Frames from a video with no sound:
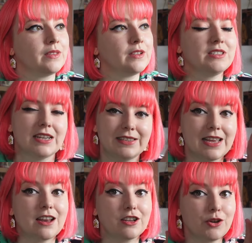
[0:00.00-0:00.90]
because like I
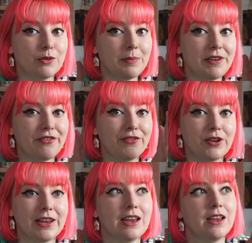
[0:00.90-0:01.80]
said, I don't want to be
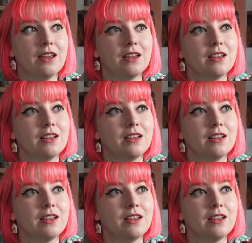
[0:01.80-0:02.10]
fully